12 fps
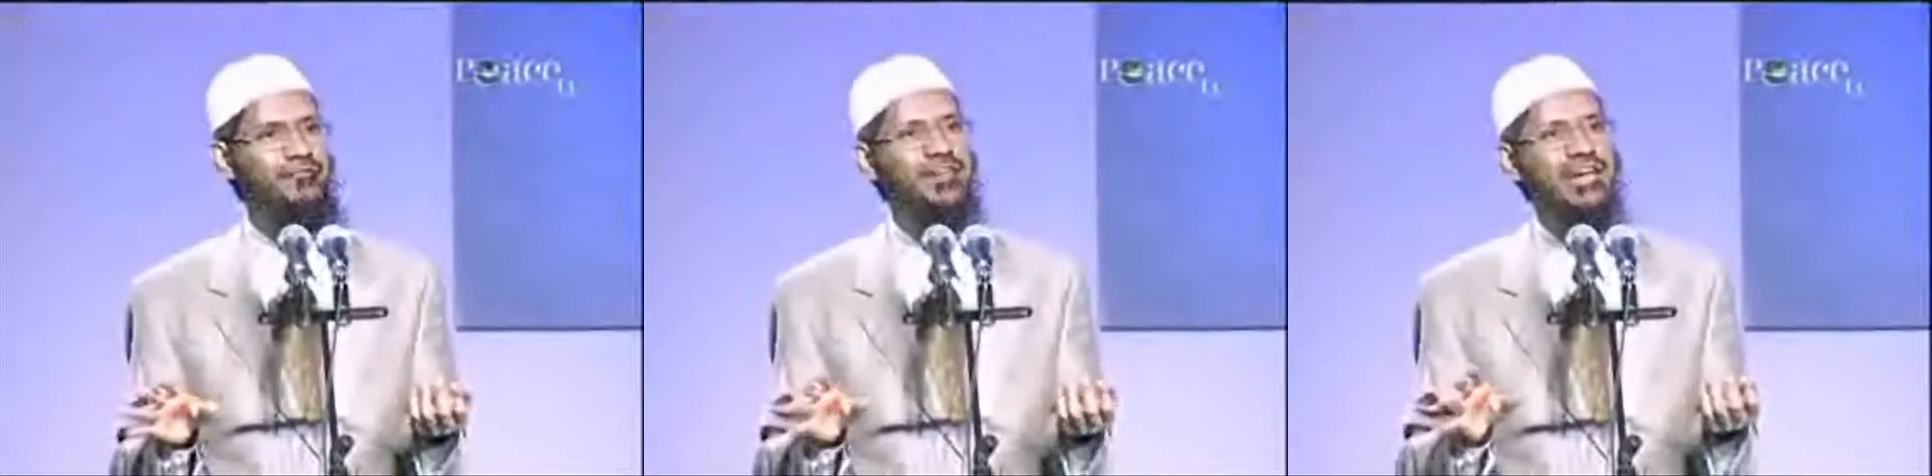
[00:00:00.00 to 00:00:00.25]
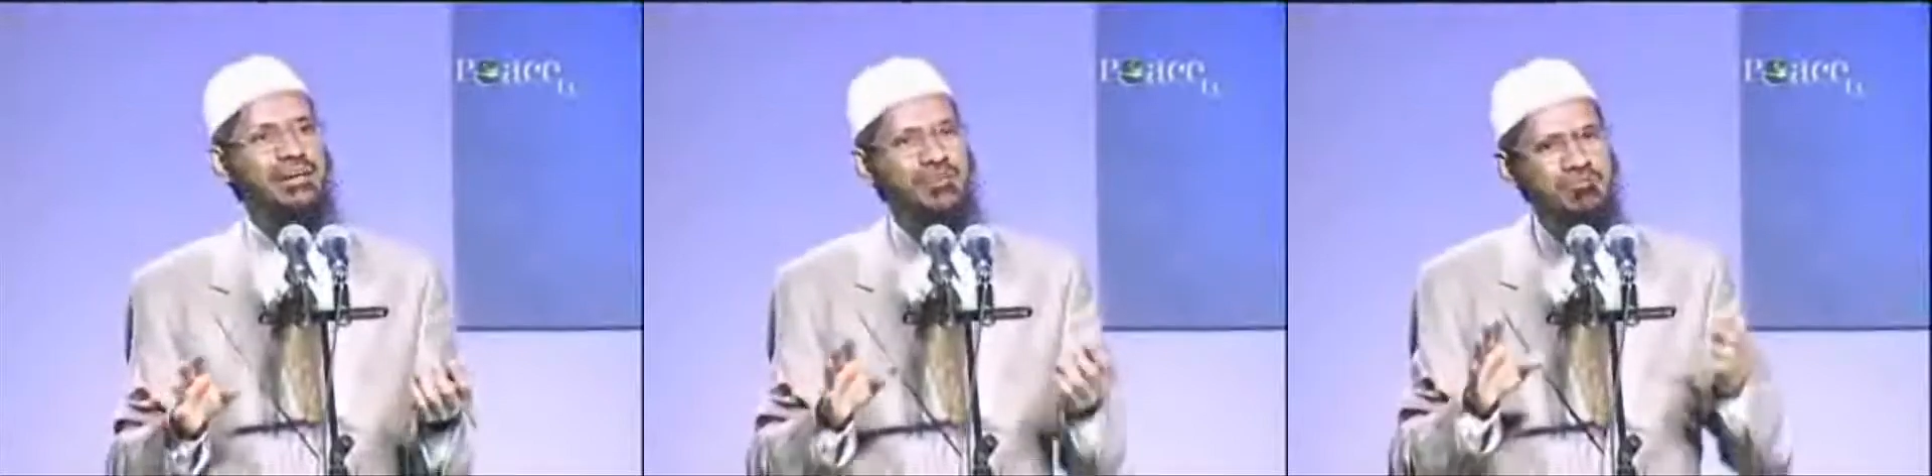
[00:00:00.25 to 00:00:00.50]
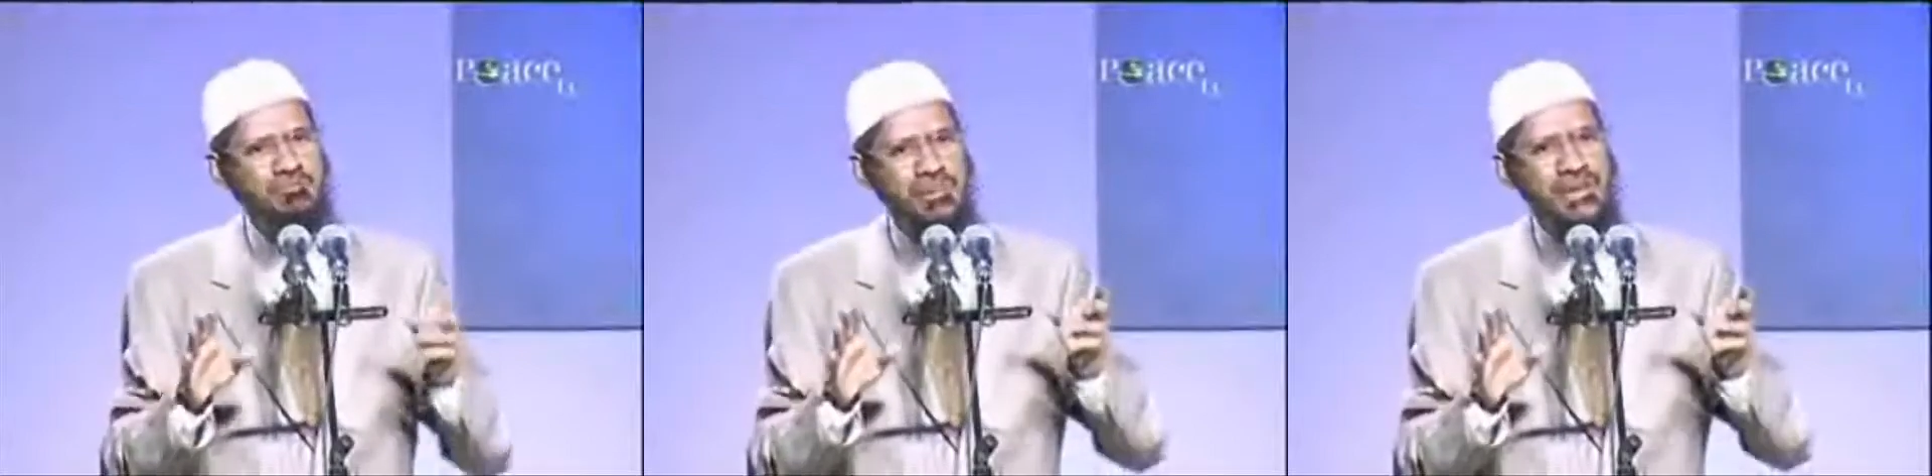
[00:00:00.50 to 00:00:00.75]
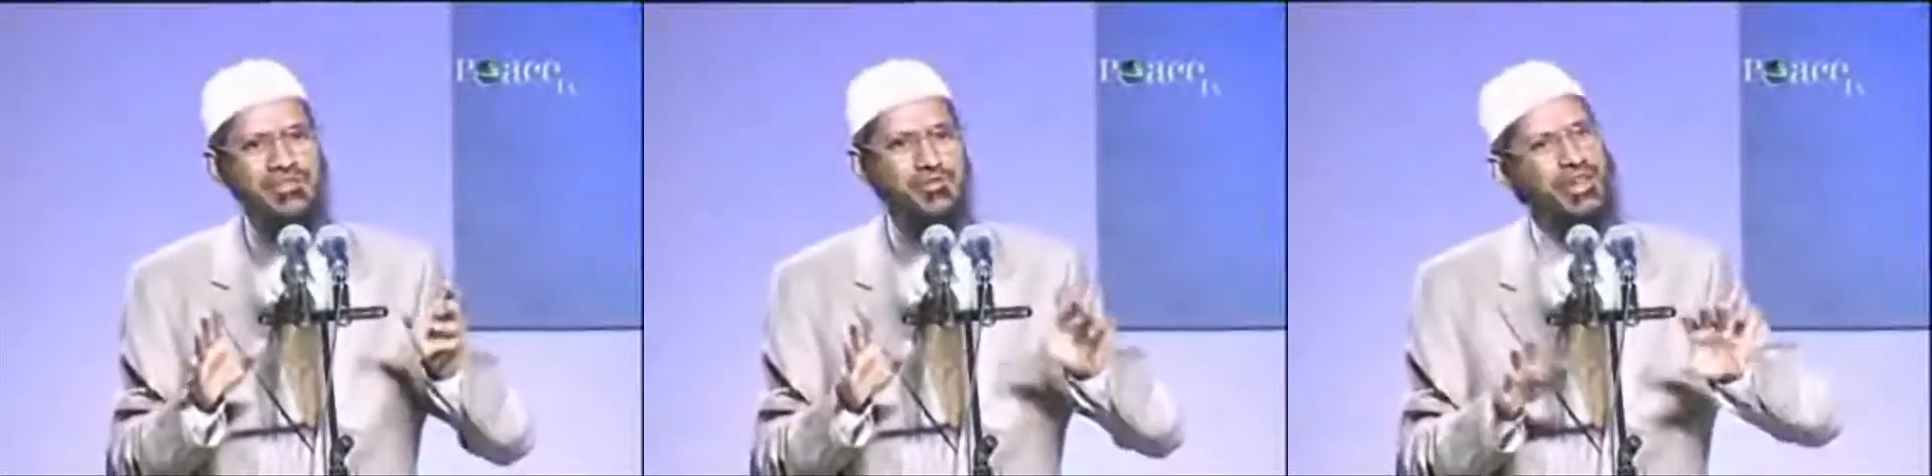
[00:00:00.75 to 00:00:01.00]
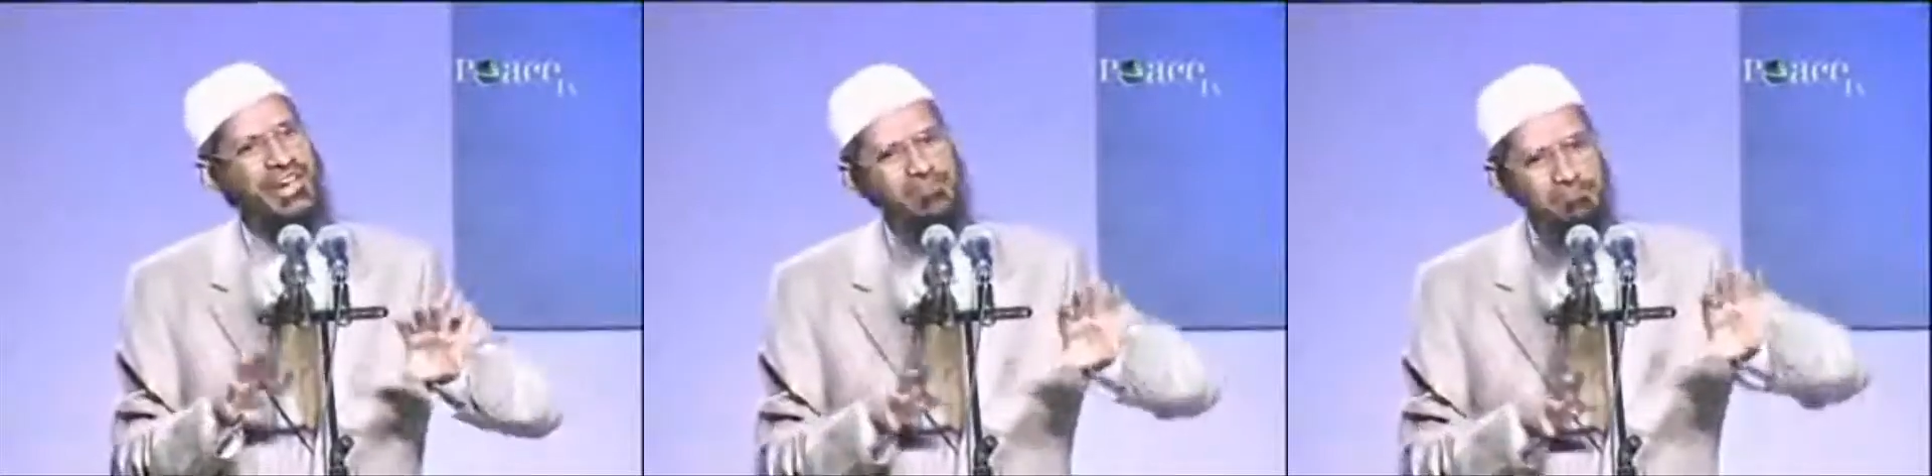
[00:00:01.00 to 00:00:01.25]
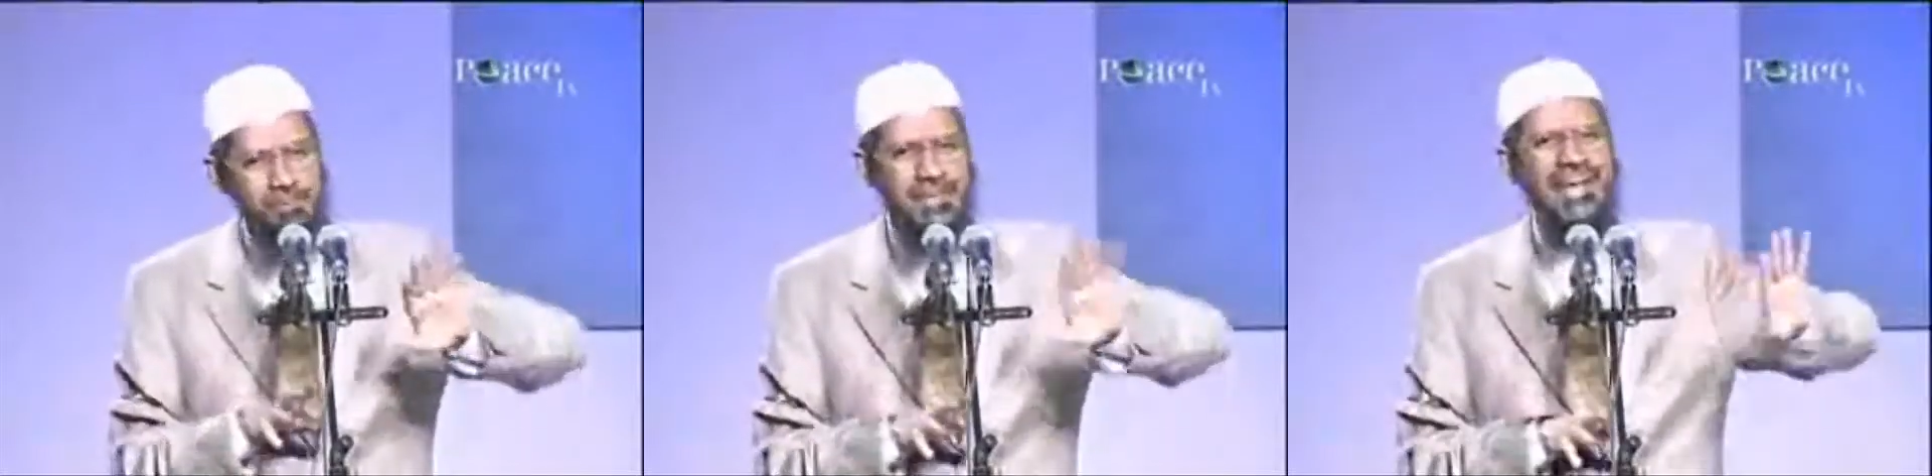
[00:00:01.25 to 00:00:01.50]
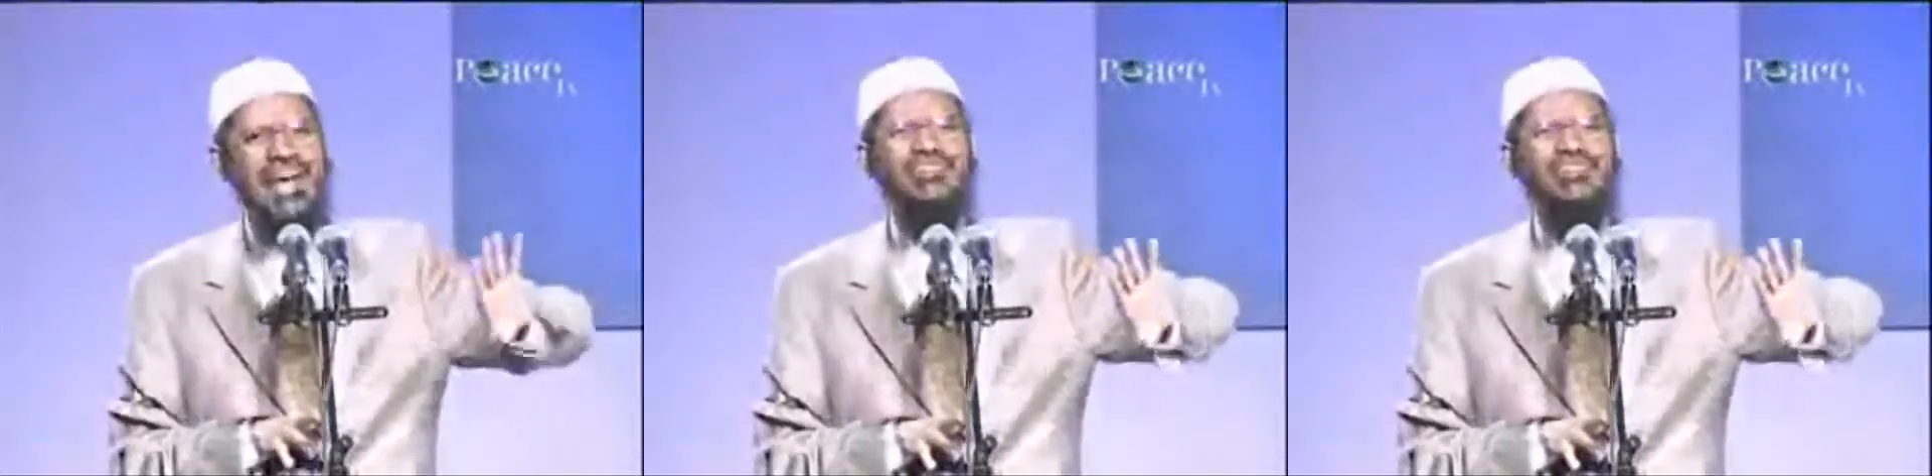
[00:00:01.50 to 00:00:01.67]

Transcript: Freedom of speech, you can speak